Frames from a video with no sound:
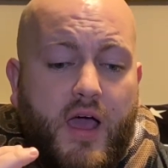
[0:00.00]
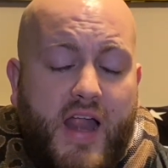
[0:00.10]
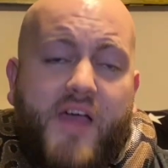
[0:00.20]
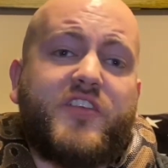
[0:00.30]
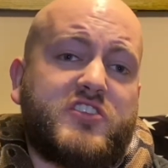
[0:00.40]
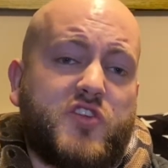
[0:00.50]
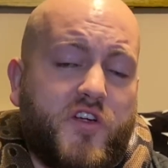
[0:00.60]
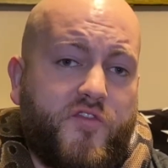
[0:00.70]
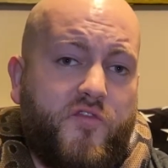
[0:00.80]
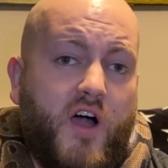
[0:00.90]
an African
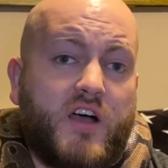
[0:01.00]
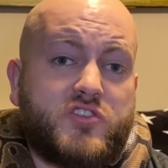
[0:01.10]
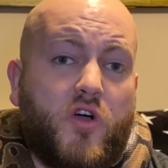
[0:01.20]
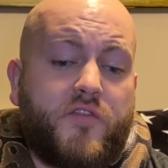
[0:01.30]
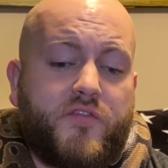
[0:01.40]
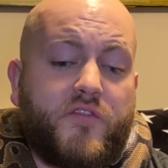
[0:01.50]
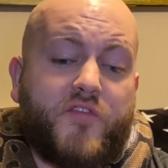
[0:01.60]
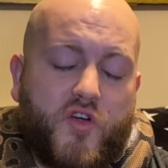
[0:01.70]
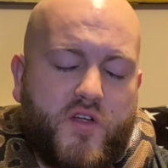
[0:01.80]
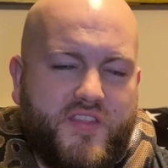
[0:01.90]
soft
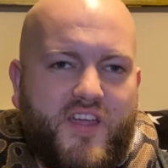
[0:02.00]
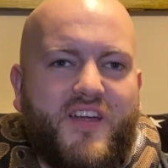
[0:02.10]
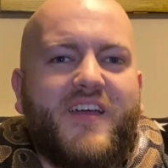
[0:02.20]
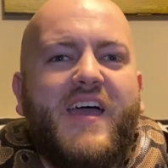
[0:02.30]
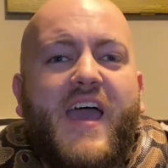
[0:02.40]
fur in there,